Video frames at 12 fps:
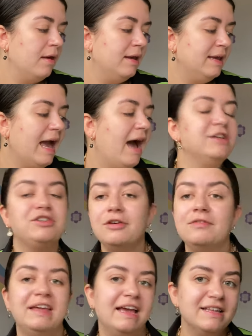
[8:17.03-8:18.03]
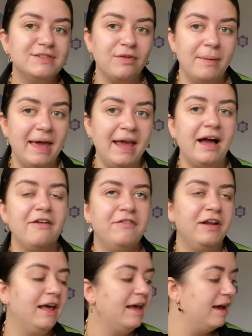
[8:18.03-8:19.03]
Yeah, I don't think it's for me. I feel
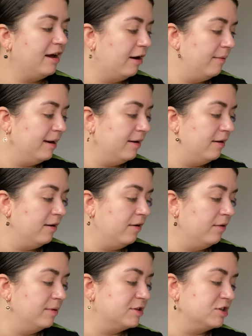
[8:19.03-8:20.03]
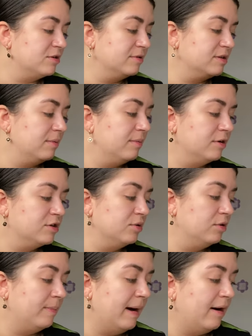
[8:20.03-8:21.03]
like going along, which is kind of something we're going to
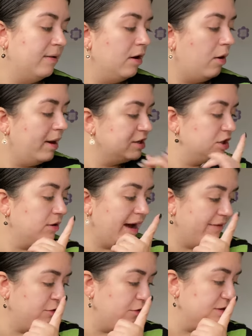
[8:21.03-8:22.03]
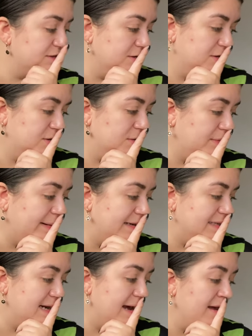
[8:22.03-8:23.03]
talk about. Oh, actually, no, I haven't got this one to talk about
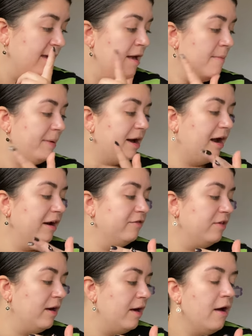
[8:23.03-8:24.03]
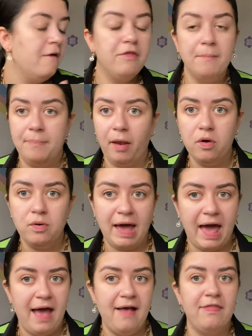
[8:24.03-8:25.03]
today. But kind of the
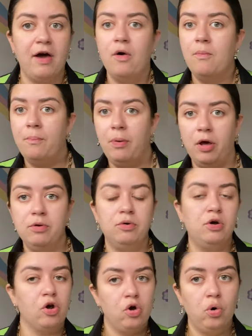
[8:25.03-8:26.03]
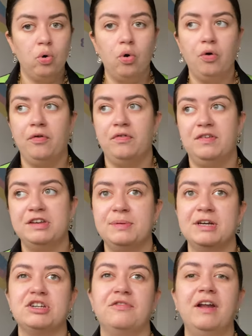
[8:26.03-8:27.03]
bloquette, the whole bloke core
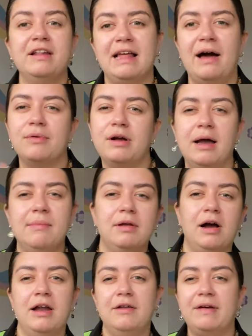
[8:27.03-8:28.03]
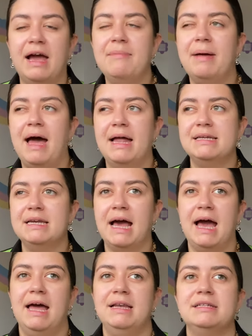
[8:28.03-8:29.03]
situation, I feel like that kind of came hand in
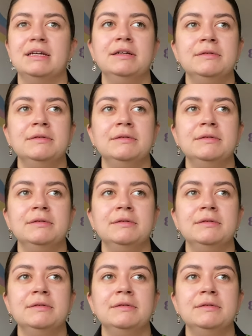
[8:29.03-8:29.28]
hand.